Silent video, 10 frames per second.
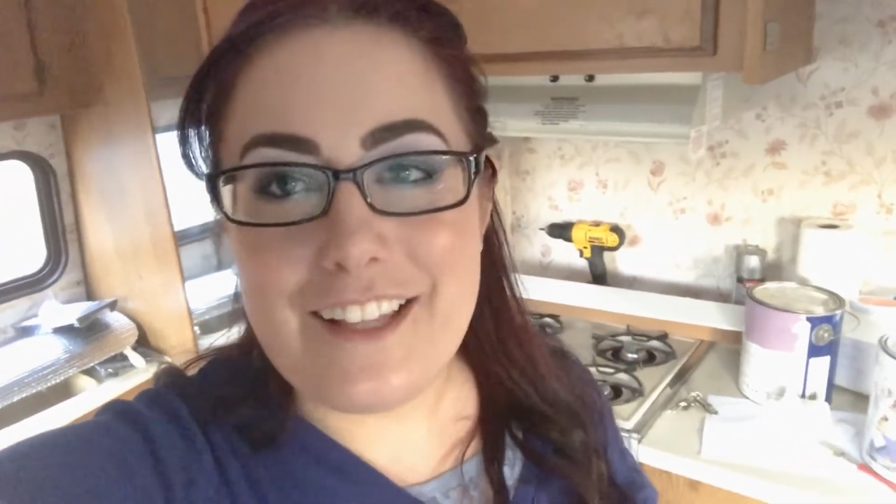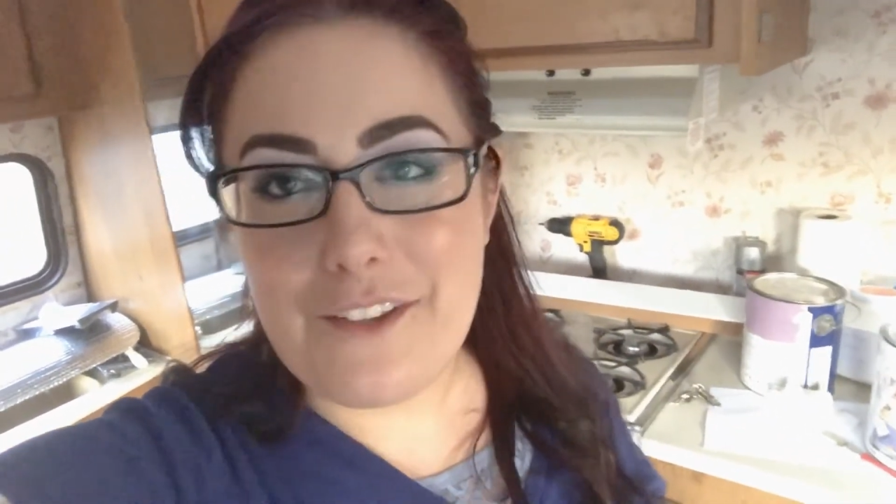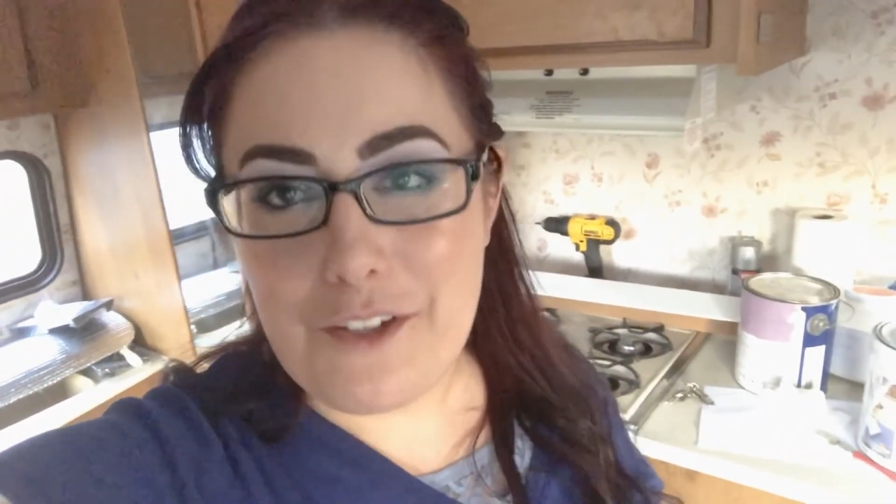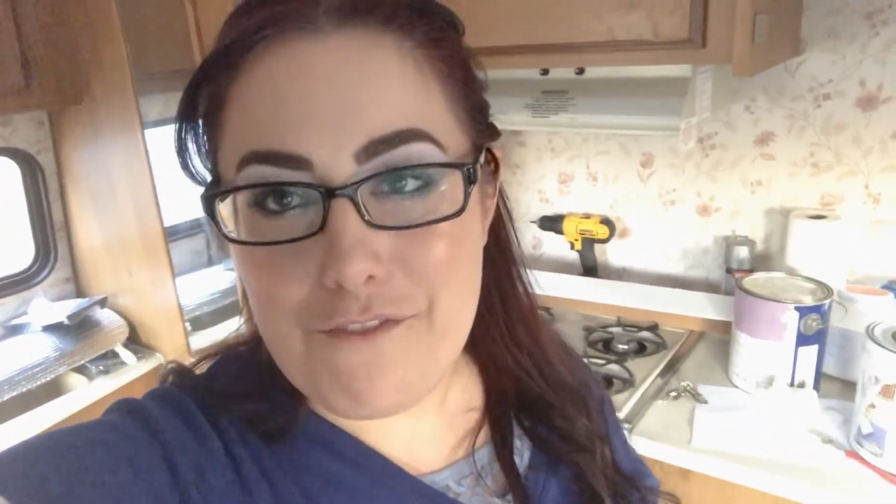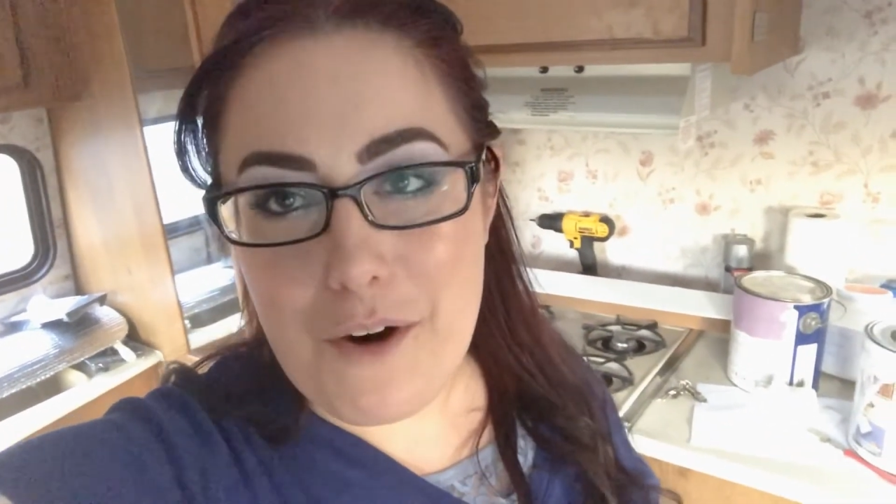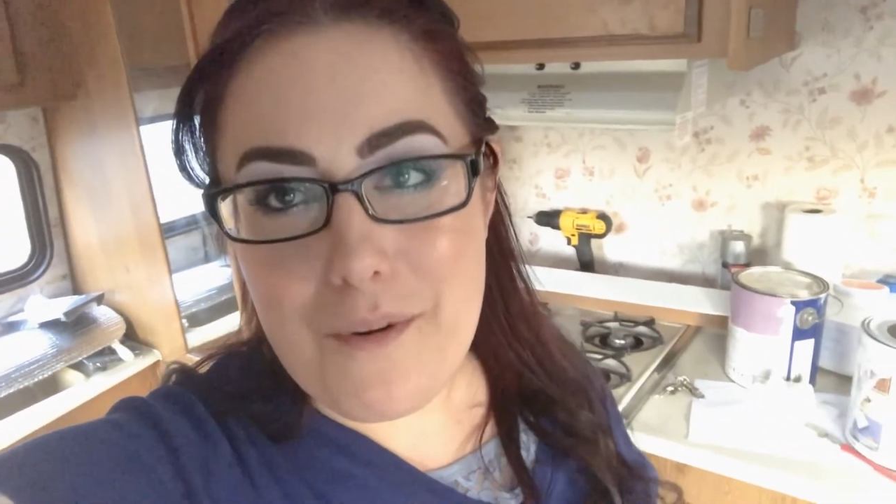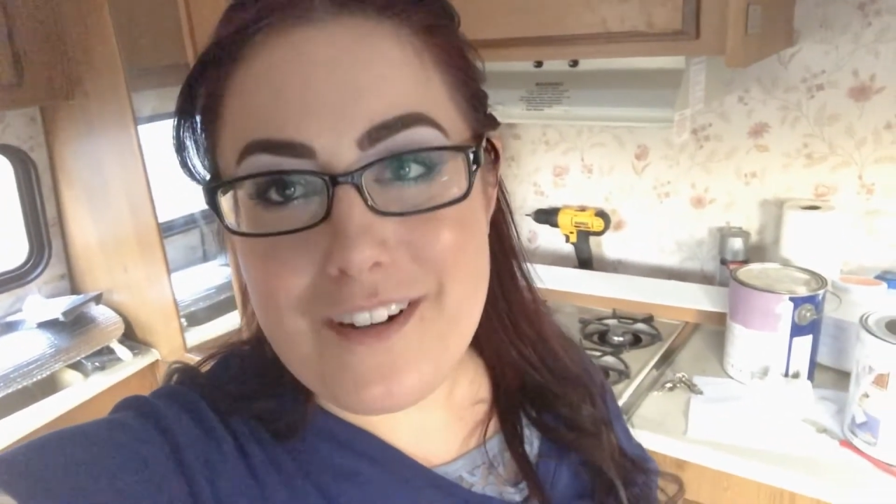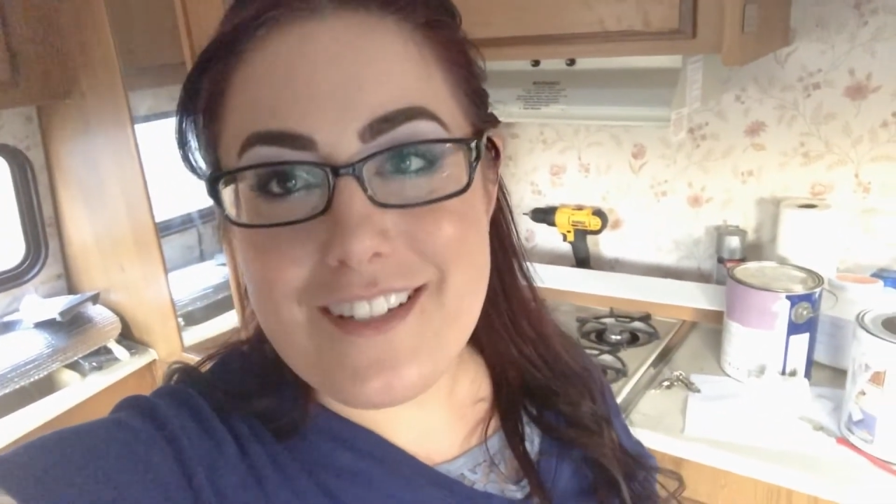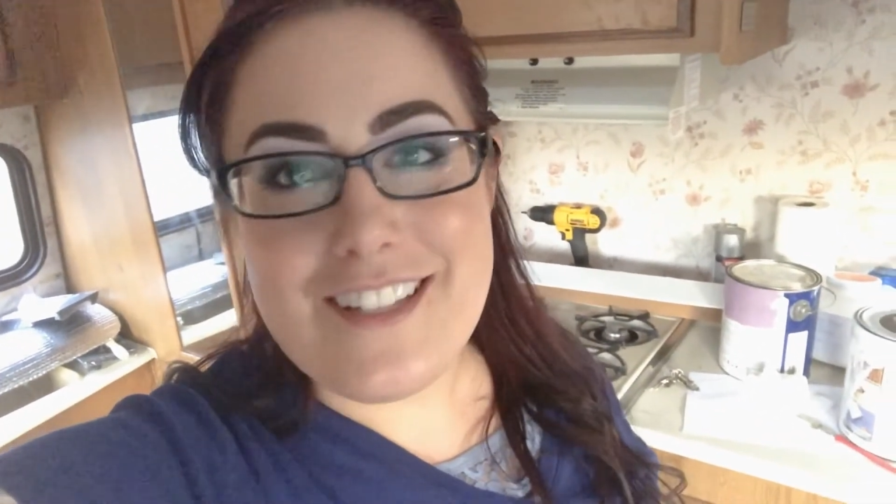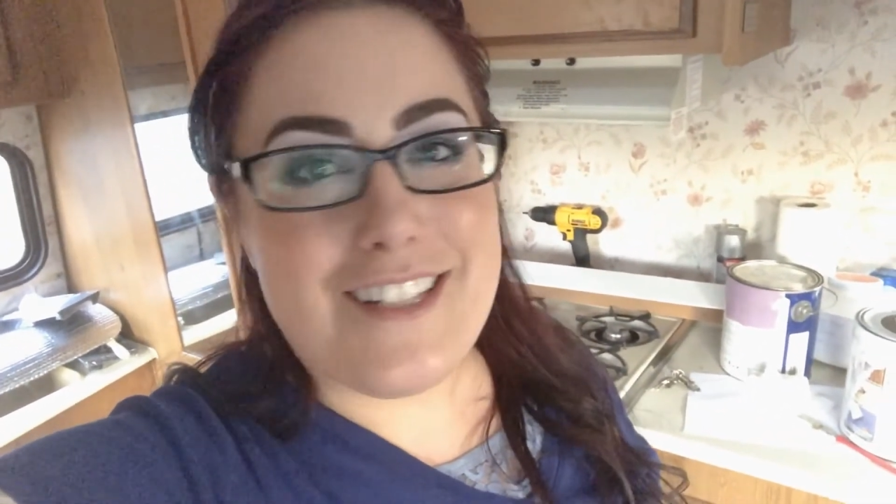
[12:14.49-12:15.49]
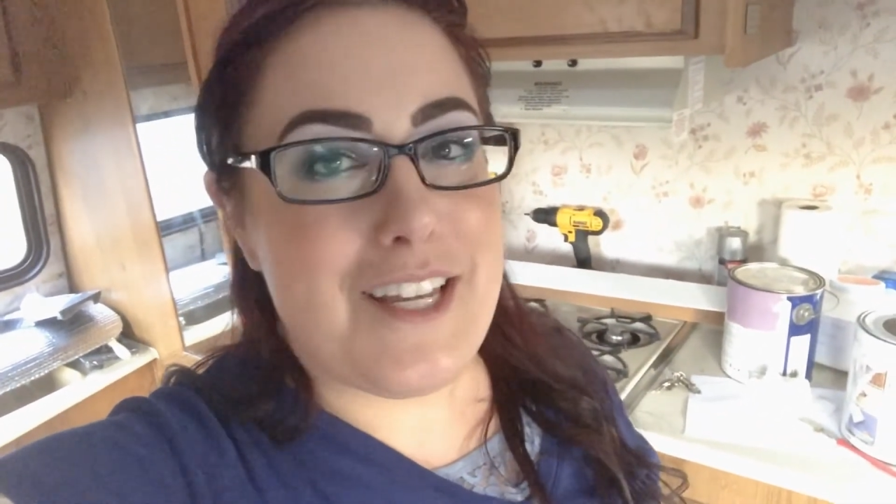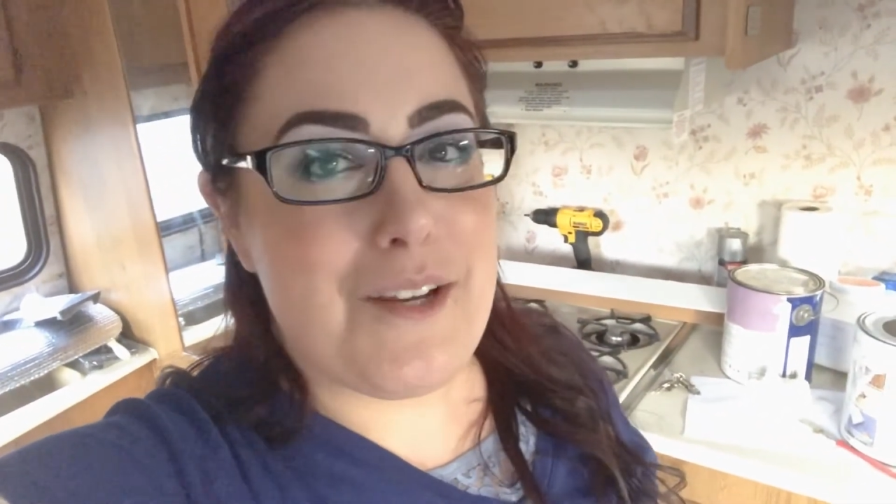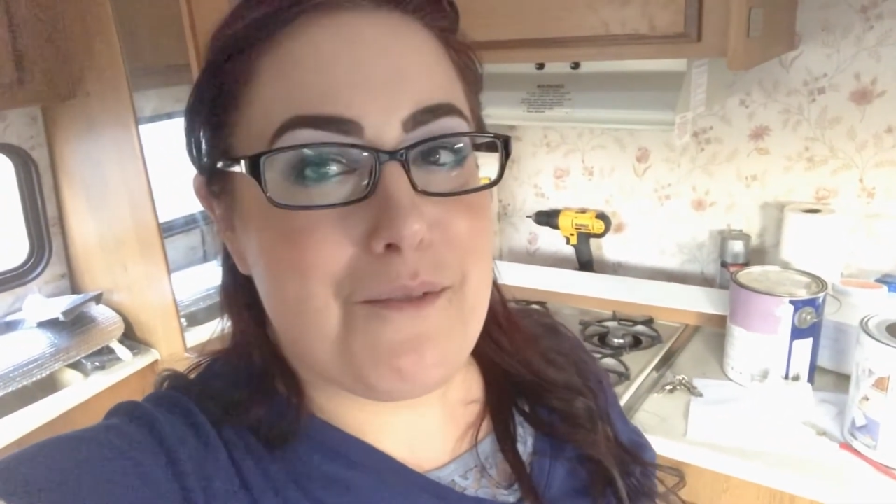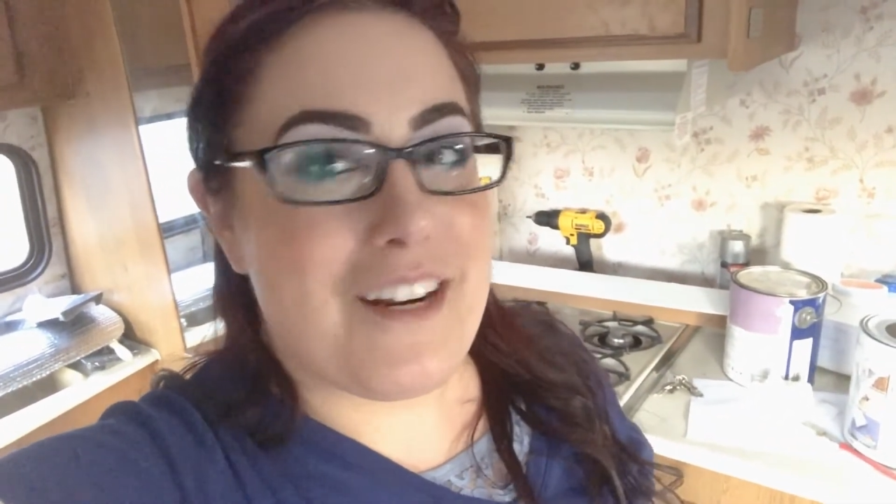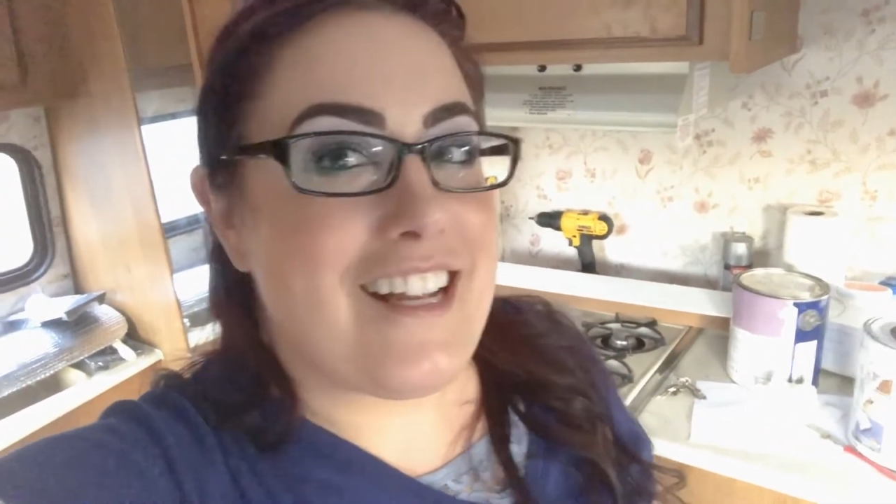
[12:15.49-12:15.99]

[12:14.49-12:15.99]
look forward to see what